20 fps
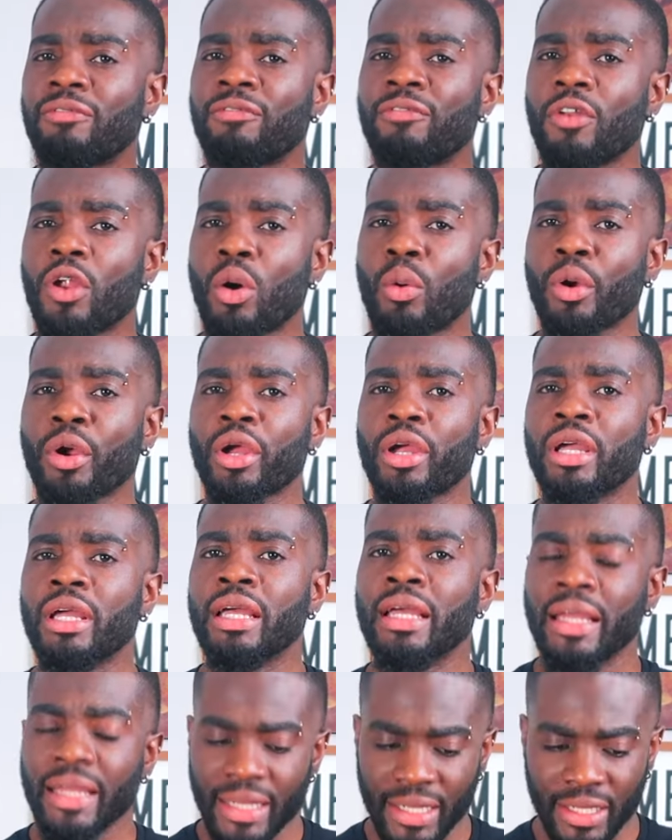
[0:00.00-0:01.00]
flour
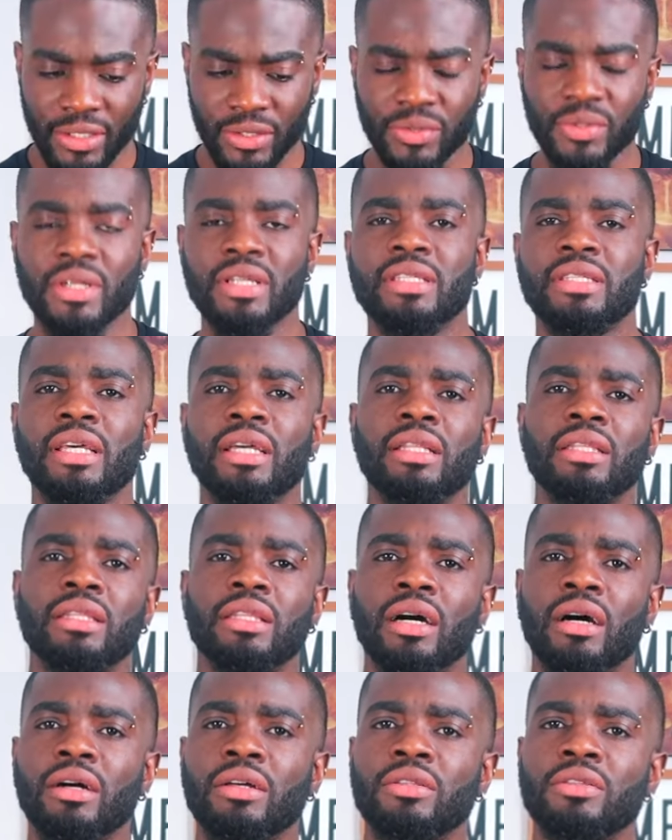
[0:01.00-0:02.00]
into the
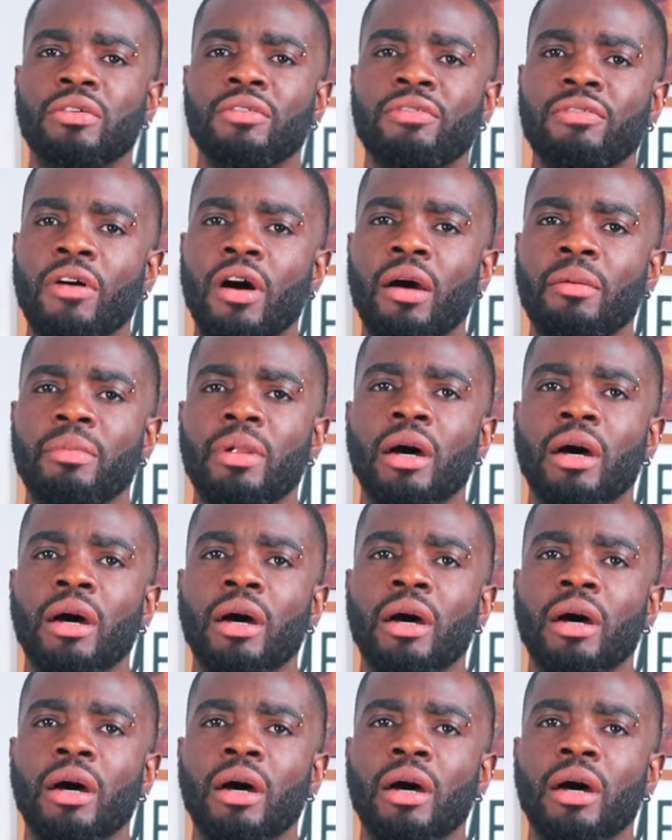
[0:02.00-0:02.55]
center to form